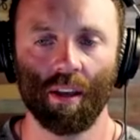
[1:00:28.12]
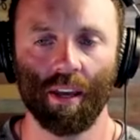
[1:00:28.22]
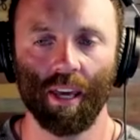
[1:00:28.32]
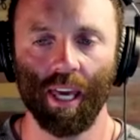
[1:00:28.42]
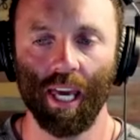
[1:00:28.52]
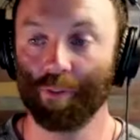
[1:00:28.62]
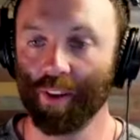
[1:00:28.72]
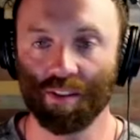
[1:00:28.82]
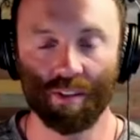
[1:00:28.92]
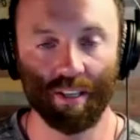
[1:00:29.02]
if
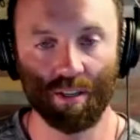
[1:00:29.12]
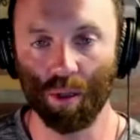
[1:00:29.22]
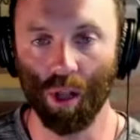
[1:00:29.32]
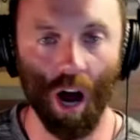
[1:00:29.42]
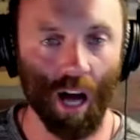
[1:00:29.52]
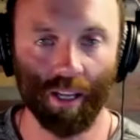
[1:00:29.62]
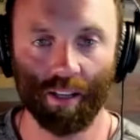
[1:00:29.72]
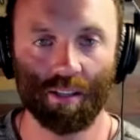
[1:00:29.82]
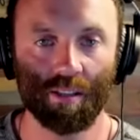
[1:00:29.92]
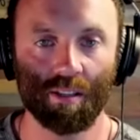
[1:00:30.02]
it's this lawless
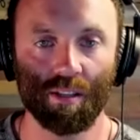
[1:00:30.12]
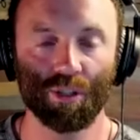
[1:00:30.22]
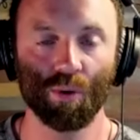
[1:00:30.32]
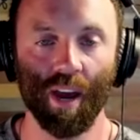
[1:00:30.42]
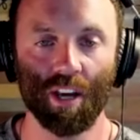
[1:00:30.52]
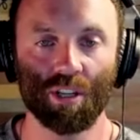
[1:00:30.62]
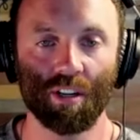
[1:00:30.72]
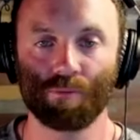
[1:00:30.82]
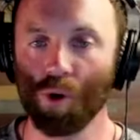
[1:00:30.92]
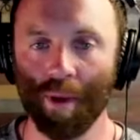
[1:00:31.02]
situation,
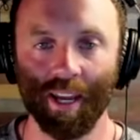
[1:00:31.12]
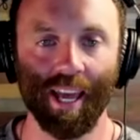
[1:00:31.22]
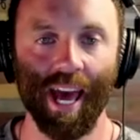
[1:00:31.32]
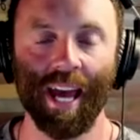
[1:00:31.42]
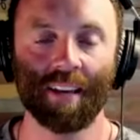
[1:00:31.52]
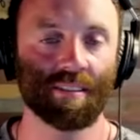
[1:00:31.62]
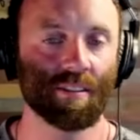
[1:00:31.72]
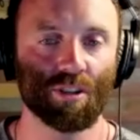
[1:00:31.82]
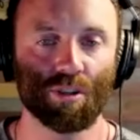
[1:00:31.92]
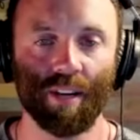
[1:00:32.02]
roaming gangs in the
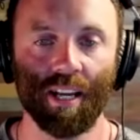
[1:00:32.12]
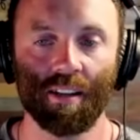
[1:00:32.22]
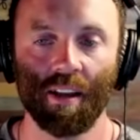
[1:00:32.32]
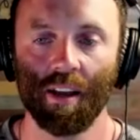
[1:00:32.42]
street,